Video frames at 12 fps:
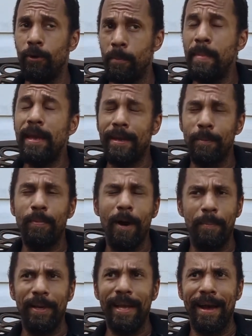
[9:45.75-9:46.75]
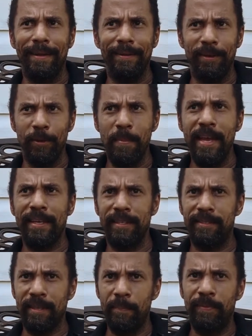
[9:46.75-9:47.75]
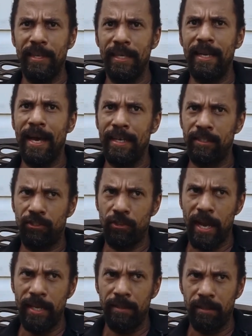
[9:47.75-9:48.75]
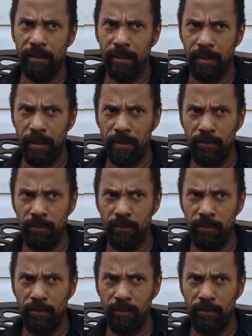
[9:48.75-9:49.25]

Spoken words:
making propaganda. You're making something that is trying to